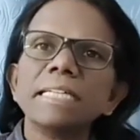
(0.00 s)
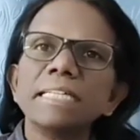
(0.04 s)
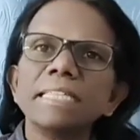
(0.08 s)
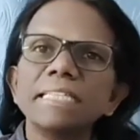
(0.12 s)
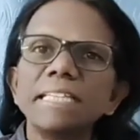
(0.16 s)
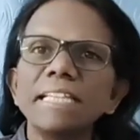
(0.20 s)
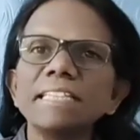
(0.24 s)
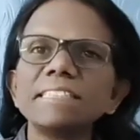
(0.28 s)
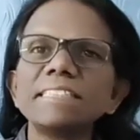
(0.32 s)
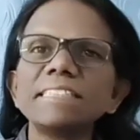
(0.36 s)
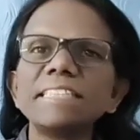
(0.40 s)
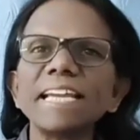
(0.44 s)

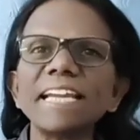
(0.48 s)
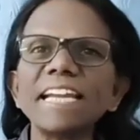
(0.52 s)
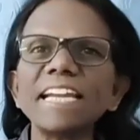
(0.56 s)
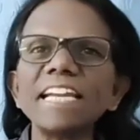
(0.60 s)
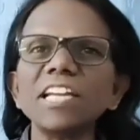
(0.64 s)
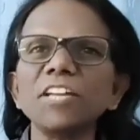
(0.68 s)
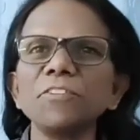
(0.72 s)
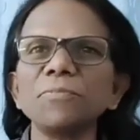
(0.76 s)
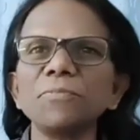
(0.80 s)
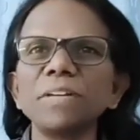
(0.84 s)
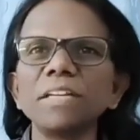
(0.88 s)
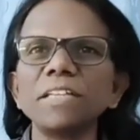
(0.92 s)
Then the
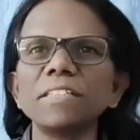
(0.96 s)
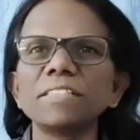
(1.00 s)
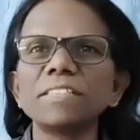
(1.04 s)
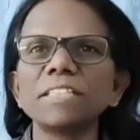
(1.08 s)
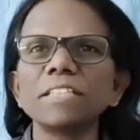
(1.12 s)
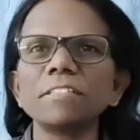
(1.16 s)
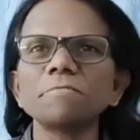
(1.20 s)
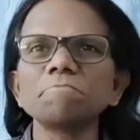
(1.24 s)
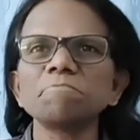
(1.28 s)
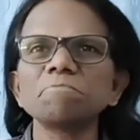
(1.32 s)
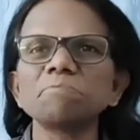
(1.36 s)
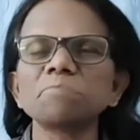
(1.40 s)
second
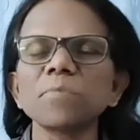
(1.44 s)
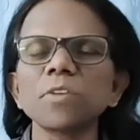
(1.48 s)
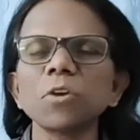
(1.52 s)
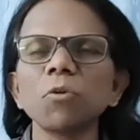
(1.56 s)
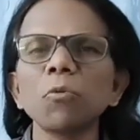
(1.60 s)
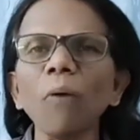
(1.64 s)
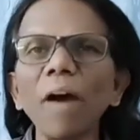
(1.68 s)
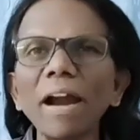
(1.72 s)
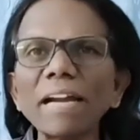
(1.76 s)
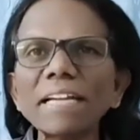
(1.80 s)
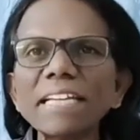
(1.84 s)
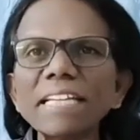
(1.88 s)
definition,
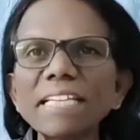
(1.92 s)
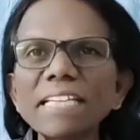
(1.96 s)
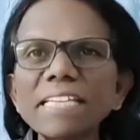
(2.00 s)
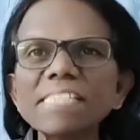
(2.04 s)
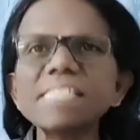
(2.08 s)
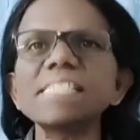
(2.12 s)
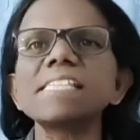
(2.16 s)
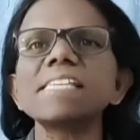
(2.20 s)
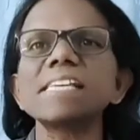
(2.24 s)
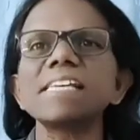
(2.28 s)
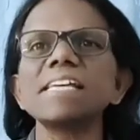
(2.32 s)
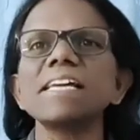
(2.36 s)
what
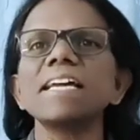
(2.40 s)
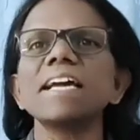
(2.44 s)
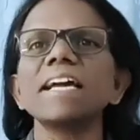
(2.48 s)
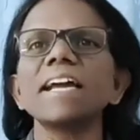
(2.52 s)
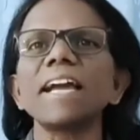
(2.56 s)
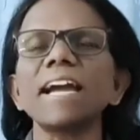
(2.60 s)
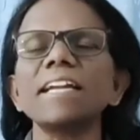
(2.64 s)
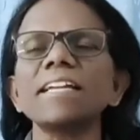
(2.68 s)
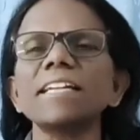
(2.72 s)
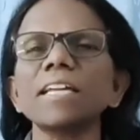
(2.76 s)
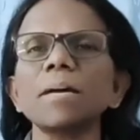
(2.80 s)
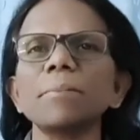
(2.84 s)
is
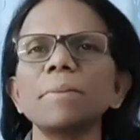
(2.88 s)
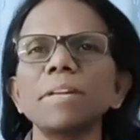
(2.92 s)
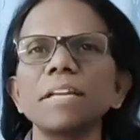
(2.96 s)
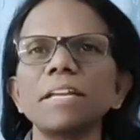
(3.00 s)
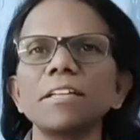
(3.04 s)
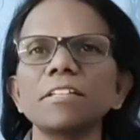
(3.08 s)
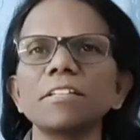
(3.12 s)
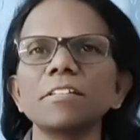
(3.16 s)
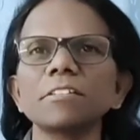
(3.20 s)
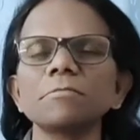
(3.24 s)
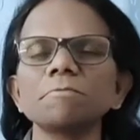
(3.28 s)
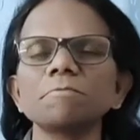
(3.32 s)

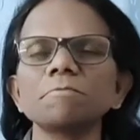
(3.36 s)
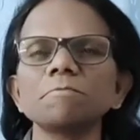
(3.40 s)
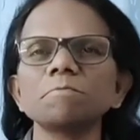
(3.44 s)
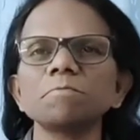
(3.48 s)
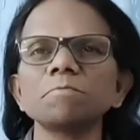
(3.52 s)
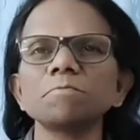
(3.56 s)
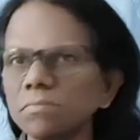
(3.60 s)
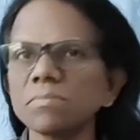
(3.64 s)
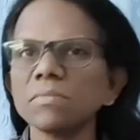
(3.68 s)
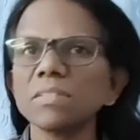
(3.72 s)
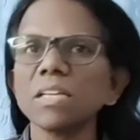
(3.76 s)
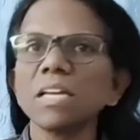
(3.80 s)
contaminant?
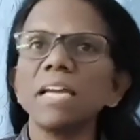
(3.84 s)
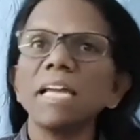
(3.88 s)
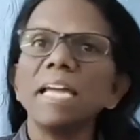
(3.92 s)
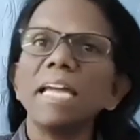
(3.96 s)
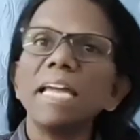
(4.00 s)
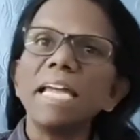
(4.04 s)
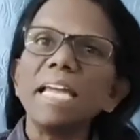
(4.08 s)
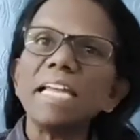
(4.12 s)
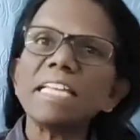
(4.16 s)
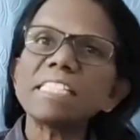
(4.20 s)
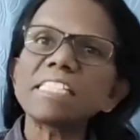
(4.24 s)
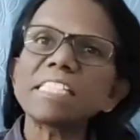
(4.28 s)

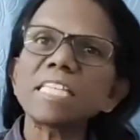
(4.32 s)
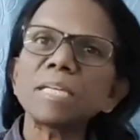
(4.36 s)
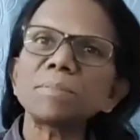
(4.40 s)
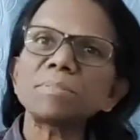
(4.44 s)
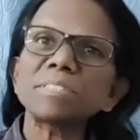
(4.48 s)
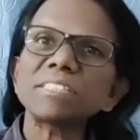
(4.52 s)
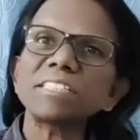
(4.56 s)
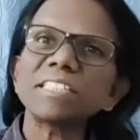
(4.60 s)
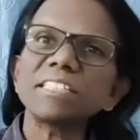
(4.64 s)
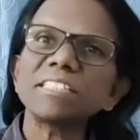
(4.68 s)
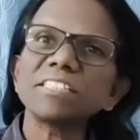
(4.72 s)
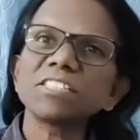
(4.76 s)
A
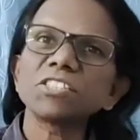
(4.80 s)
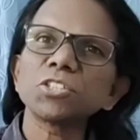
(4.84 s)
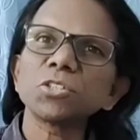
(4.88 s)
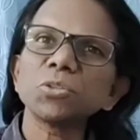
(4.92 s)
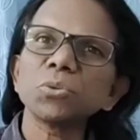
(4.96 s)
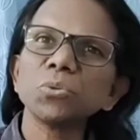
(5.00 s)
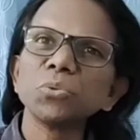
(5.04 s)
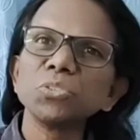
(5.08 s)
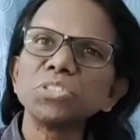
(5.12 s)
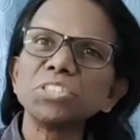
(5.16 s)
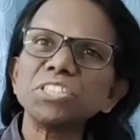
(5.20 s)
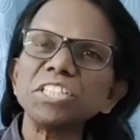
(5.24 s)
substance
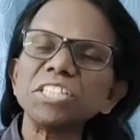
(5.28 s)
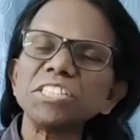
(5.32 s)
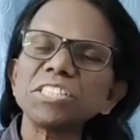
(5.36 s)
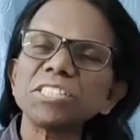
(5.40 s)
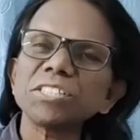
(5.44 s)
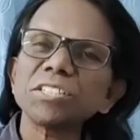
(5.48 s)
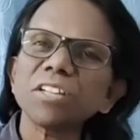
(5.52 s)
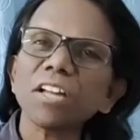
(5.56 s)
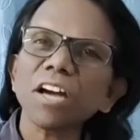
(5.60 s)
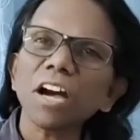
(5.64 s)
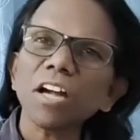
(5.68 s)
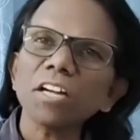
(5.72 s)
which
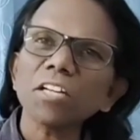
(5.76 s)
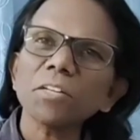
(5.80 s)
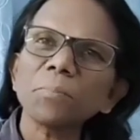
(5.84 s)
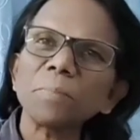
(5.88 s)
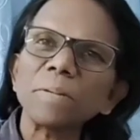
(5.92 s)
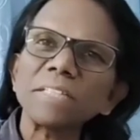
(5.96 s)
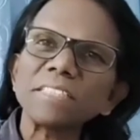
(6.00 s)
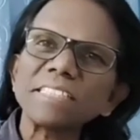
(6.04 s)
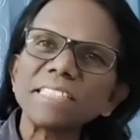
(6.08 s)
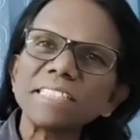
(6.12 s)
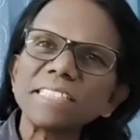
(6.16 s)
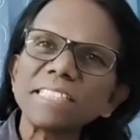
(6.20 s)
is
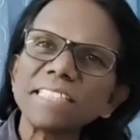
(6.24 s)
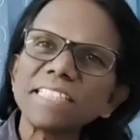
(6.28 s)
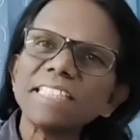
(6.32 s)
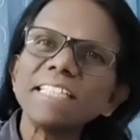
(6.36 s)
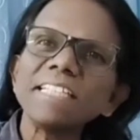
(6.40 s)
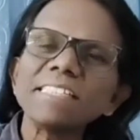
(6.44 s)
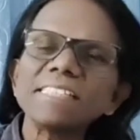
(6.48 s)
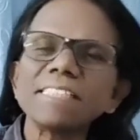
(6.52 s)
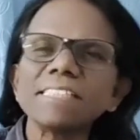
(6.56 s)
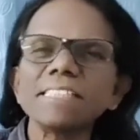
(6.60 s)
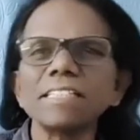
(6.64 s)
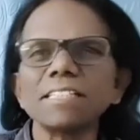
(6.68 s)
not present in
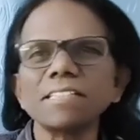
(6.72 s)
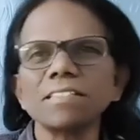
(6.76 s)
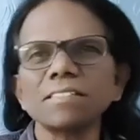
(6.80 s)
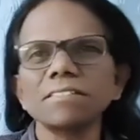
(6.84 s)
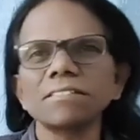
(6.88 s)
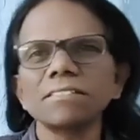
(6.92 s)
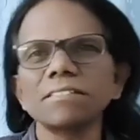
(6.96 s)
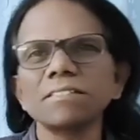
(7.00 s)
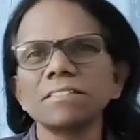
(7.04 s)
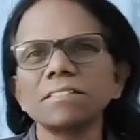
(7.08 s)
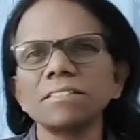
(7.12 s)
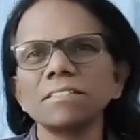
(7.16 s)
nature
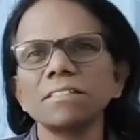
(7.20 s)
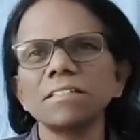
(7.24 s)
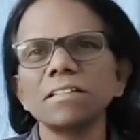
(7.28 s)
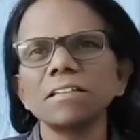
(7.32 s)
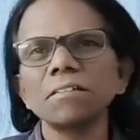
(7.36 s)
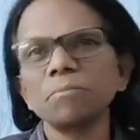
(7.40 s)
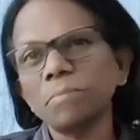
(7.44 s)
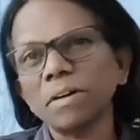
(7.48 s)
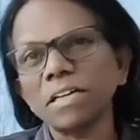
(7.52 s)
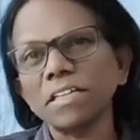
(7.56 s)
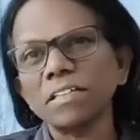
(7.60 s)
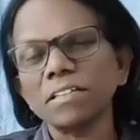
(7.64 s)

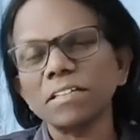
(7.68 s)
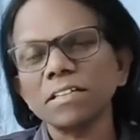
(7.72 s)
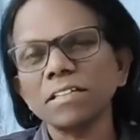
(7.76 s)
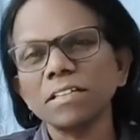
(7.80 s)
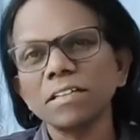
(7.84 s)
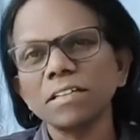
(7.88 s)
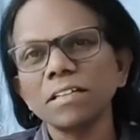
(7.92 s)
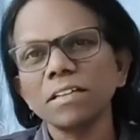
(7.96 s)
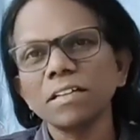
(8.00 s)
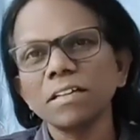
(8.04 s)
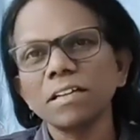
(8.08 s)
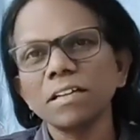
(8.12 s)
but
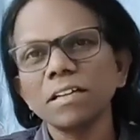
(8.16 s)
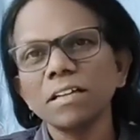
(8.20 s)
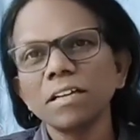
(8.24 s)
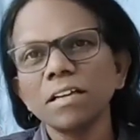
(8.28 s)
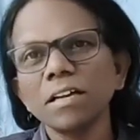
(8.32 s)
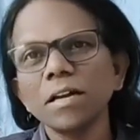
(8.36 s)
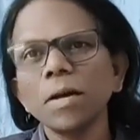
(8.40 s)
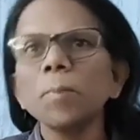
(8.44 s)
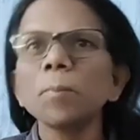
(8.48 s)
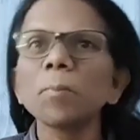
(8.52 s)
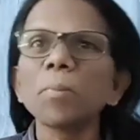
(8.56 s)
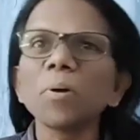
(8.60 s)

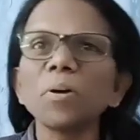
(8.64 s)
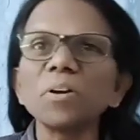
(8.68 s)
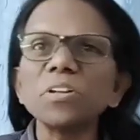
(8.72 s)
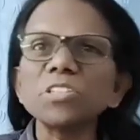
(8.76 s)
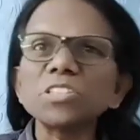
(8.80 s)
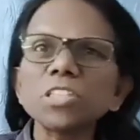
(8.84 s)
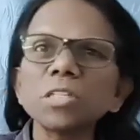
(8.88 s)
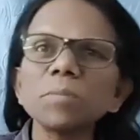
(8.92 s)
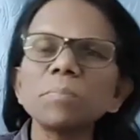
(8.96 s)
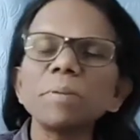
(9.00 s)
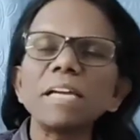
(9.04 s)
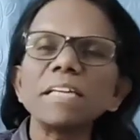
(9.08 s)

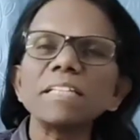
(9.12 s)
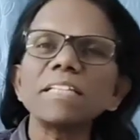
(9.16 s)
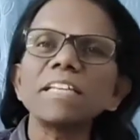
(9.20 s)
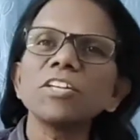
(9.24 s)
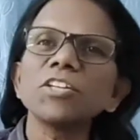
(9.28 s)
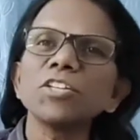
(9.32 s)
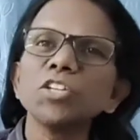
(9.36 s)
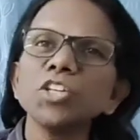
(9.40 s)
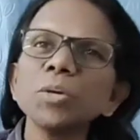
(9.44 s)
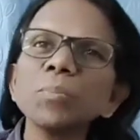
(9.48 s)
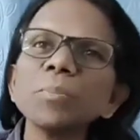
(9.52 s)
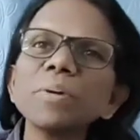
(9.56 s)
produced by the
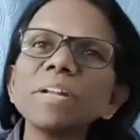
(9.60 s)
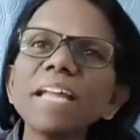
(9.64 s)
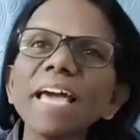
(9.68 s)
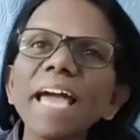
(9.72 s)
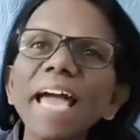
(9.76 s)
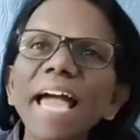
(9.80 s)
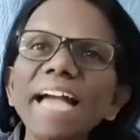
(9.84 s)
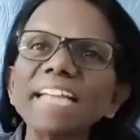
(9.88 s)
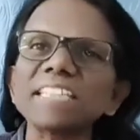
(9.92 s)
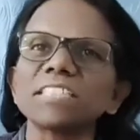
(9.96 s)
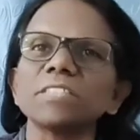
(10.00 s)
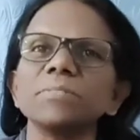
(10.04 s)

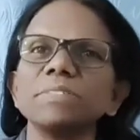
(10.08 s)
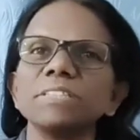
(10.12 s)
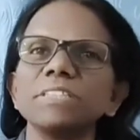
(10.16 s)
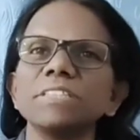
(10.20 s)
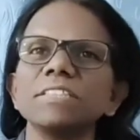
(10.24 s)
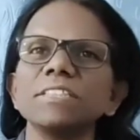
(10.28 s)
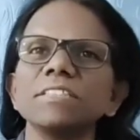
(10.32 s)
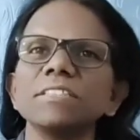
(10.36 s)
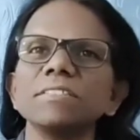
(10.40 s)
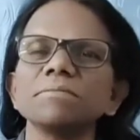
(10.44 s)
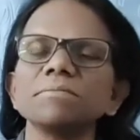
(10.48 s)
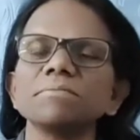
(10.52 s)
human
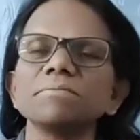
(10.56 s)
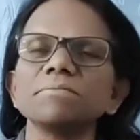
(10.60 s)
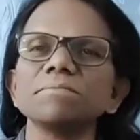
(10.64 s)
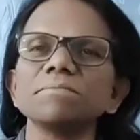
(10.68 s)
activity,